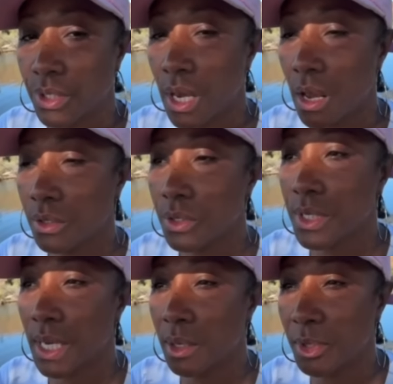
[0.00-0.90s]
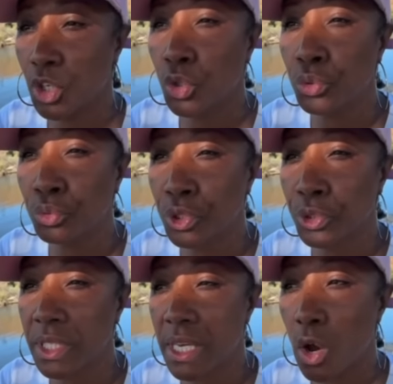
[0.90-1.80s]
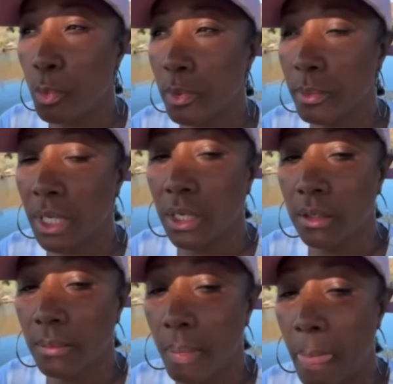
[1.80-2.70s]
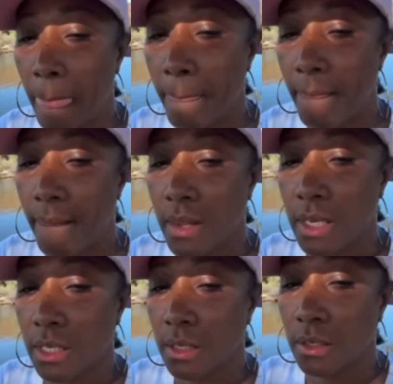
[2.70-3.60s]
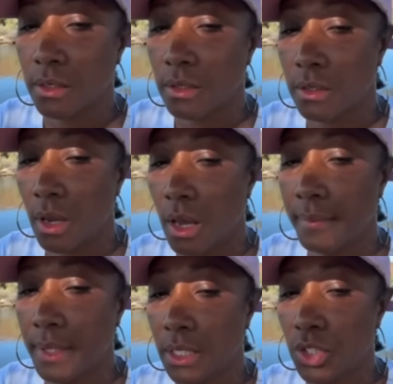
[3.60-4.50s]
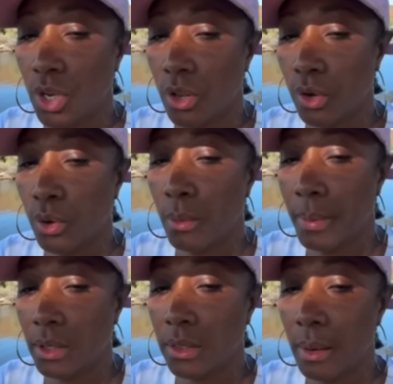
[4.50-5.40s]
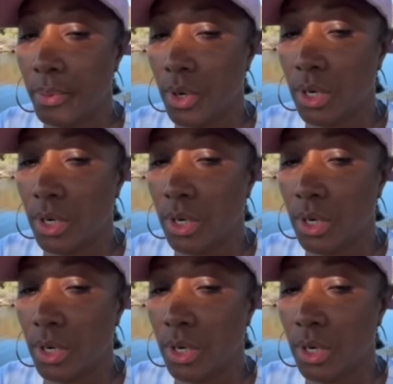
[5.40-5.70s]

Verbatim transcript: Dr. Sabi Guru is helping me. So I'm gonna let y'all know about that